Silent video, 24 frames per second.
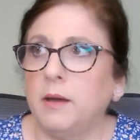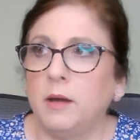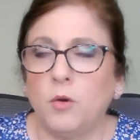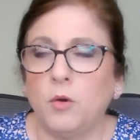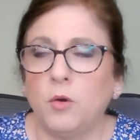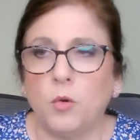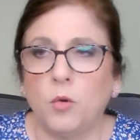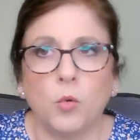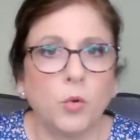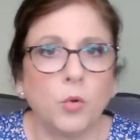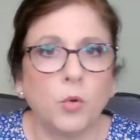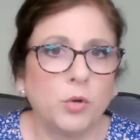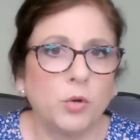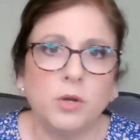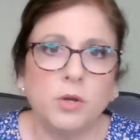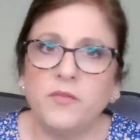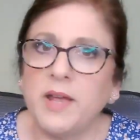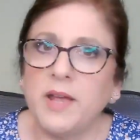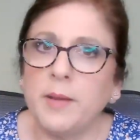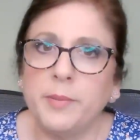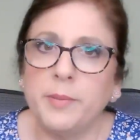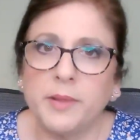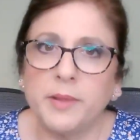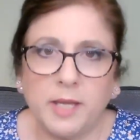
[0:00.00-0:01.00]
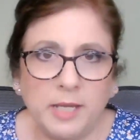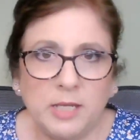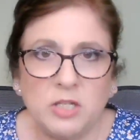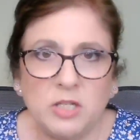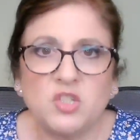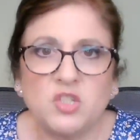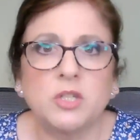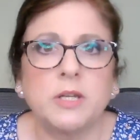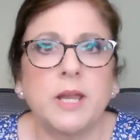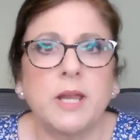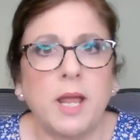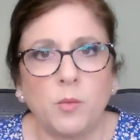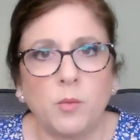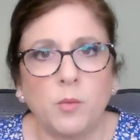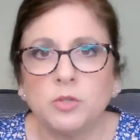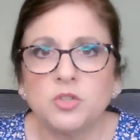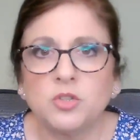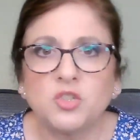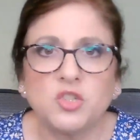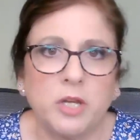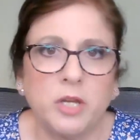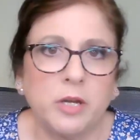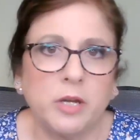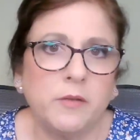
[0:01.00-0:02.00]
order of application. I will
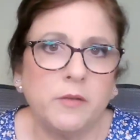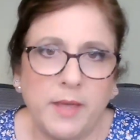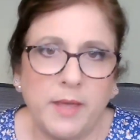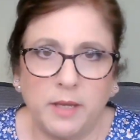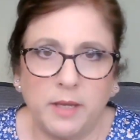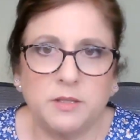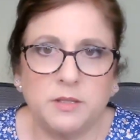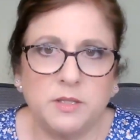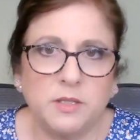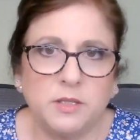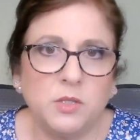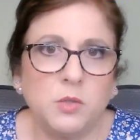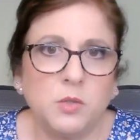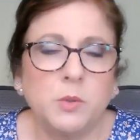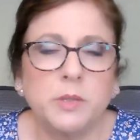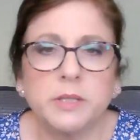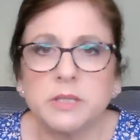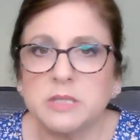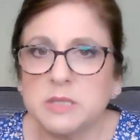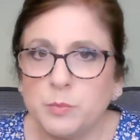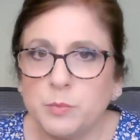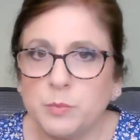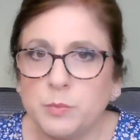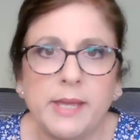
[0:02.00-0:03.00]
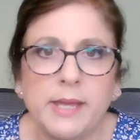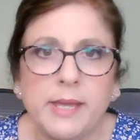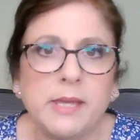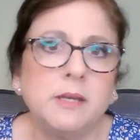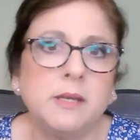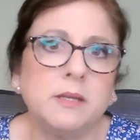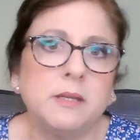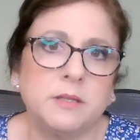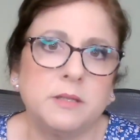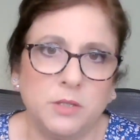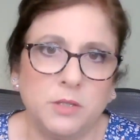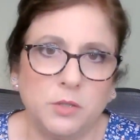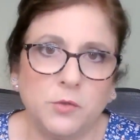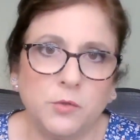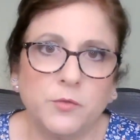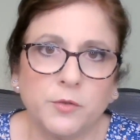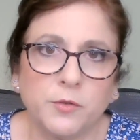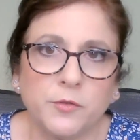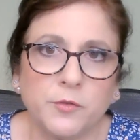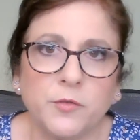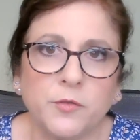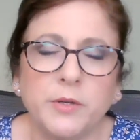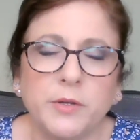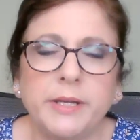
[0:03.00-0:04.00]
share that to you and explain it to you for
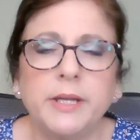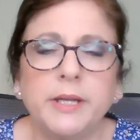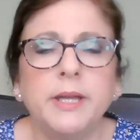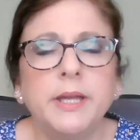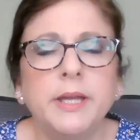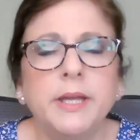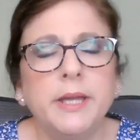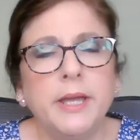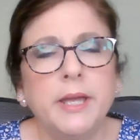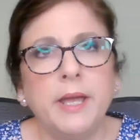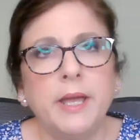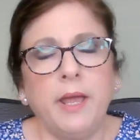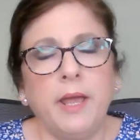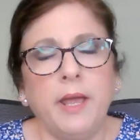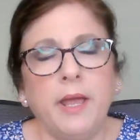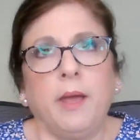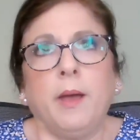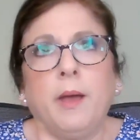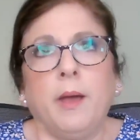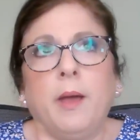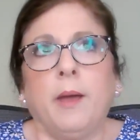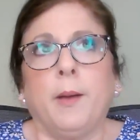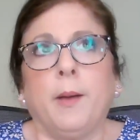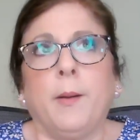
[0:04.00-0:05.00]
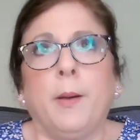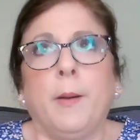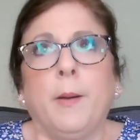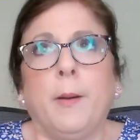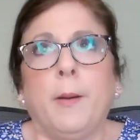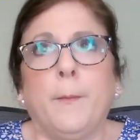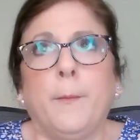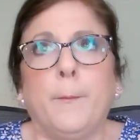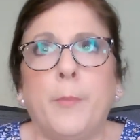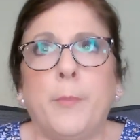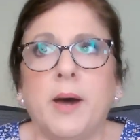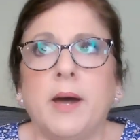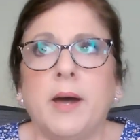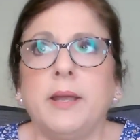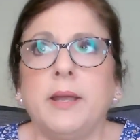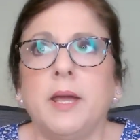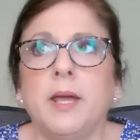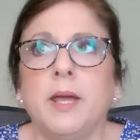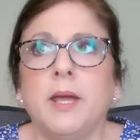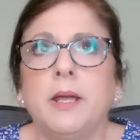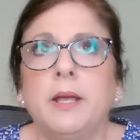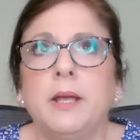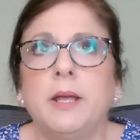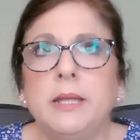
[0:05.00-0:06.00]
free. But
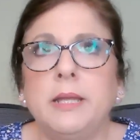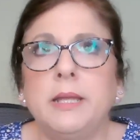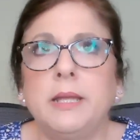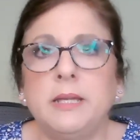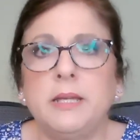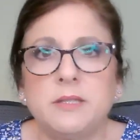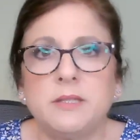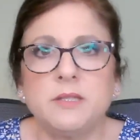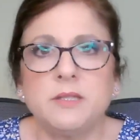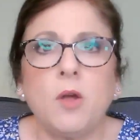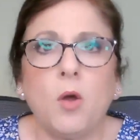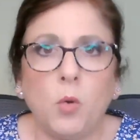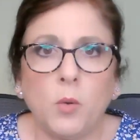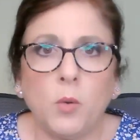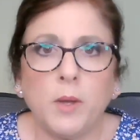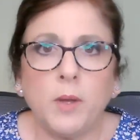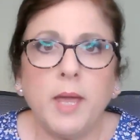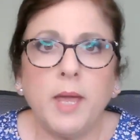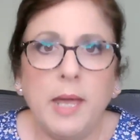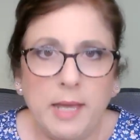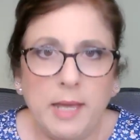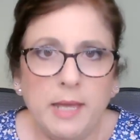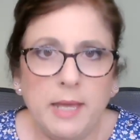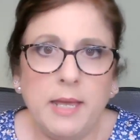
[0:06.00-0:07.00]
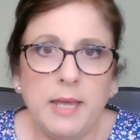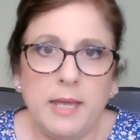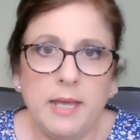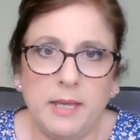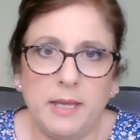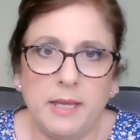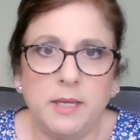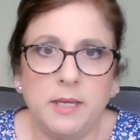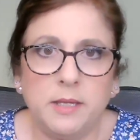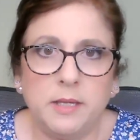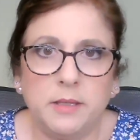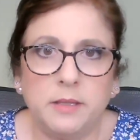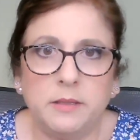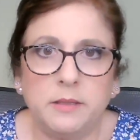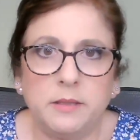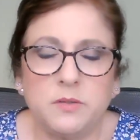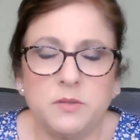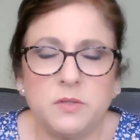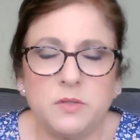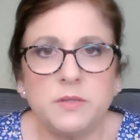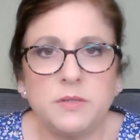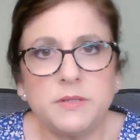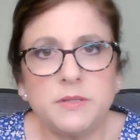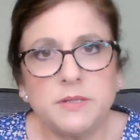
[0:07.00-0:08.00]
it's okay
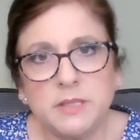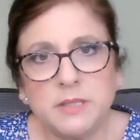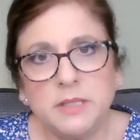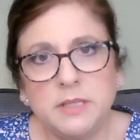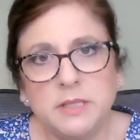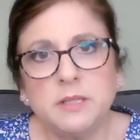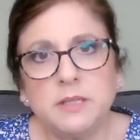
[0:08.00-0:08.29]
to see a